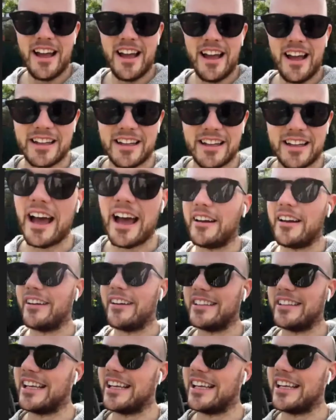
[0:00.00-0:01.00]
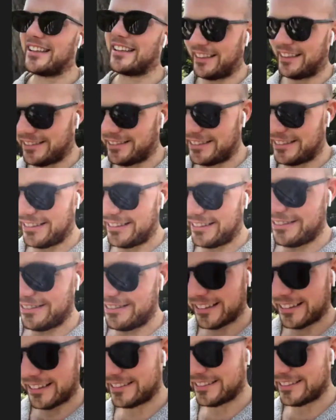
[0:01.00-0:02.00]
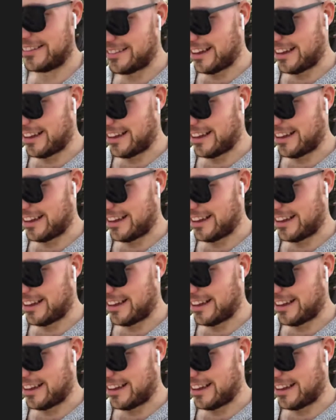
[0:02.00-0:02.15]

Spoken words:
Yeah, no, exactly. You got it. You